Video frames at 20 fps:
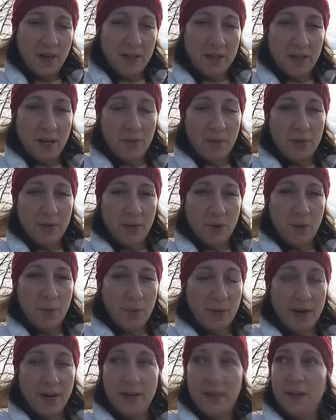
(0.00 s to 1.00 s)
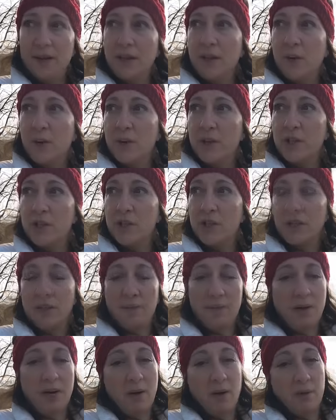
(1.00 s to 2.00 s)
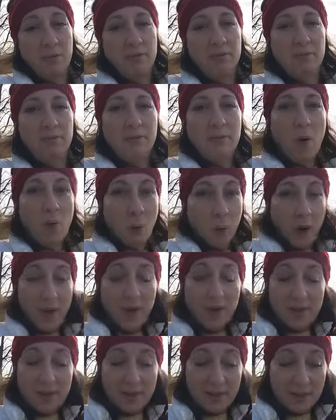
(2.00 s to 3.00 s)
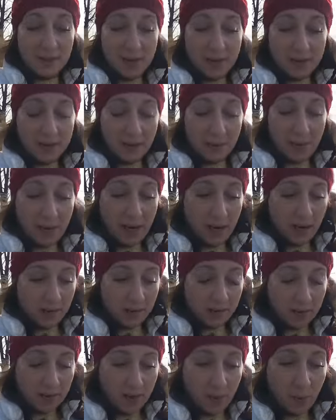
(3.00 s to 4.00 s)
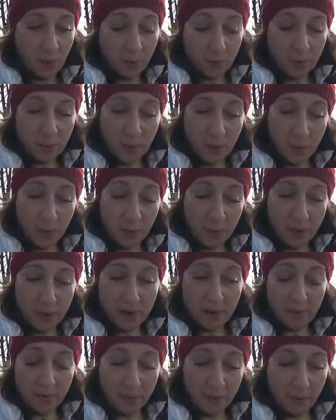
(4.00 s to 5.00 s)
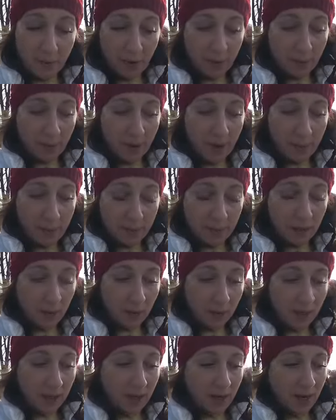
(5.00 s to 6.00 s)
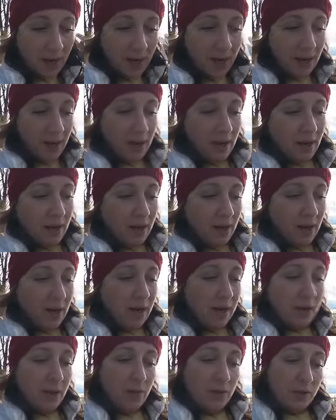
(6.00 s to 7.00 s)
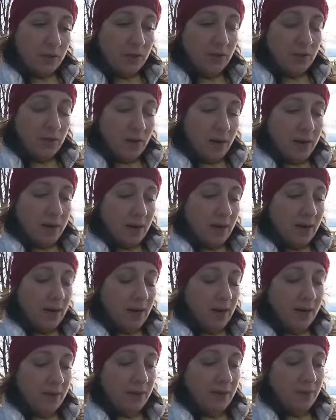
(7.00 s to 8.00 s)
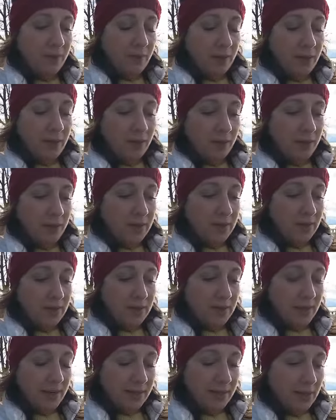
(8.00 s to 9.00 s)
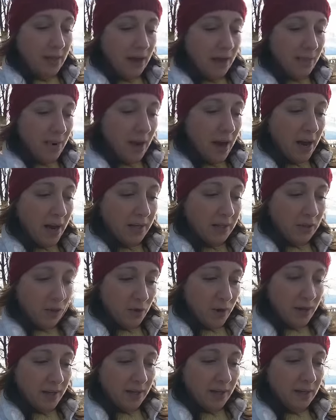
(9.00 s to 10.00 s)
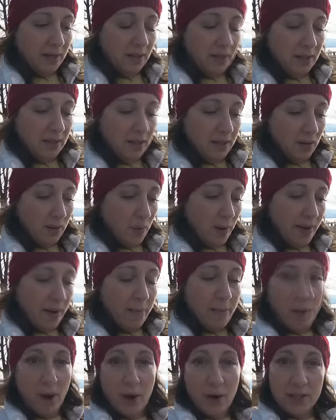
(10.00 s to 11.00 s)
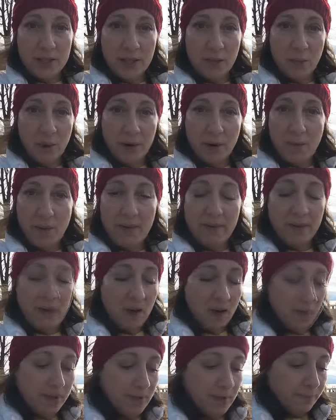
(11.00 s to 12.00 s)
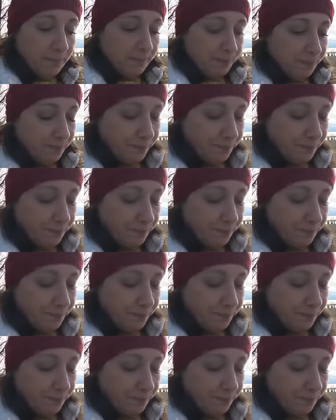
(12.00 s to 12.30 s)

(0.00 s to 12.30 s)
a sourdough bread, which has been a while since the last time I had a sourdough bread from a bakery, and I wanted to try another bakery since the last time I tried the one I bought in one of my vlogs